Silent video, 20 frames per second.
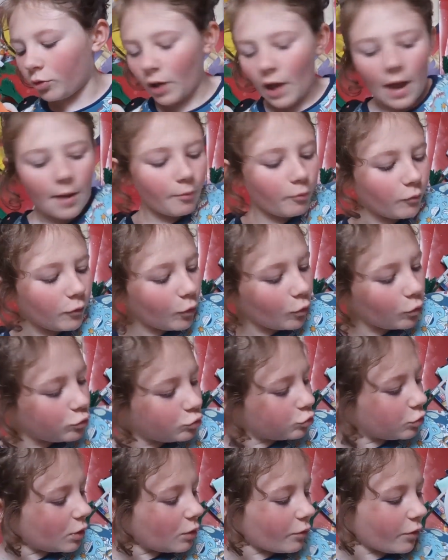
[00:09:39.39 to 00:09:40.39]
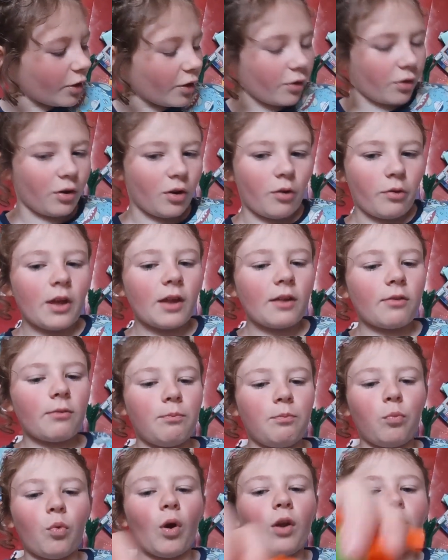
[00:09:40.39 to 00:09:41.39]
Emerald drills, I don't know. That's
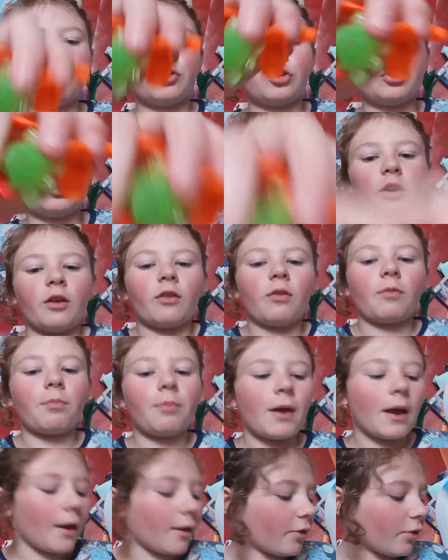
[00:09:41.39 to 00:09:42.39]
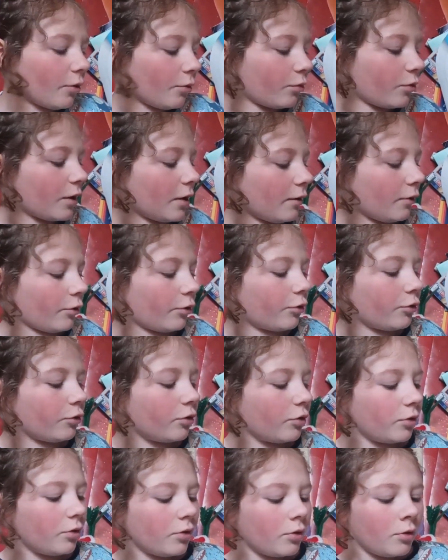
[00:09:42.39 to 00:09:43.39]
Wondershine's exoskeleton.
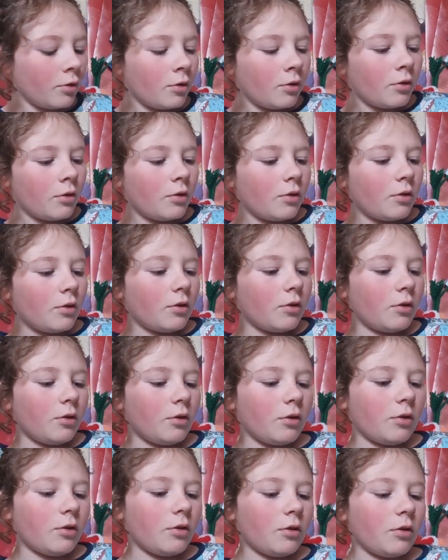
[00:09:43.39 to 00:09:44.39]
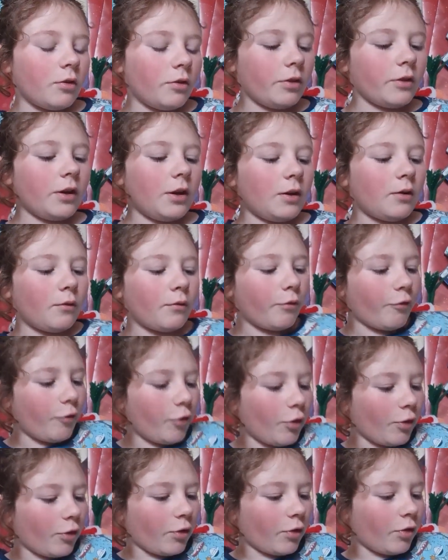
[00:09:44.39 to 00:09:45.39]
And now for
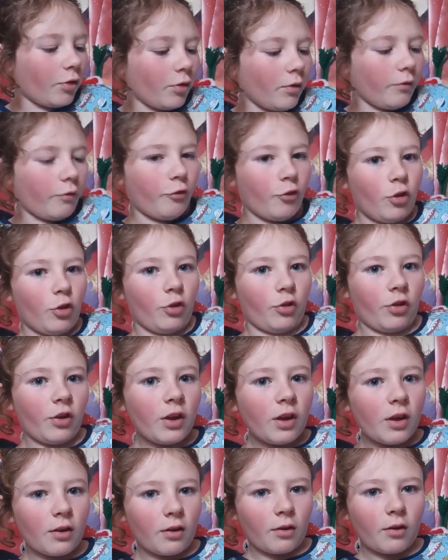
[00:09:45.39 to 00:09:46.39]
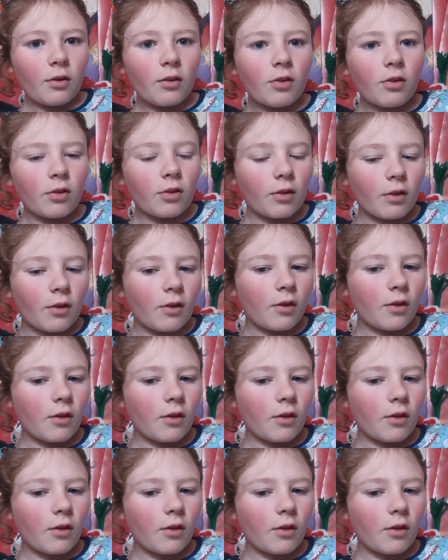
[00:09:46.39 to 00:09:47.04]
the zings.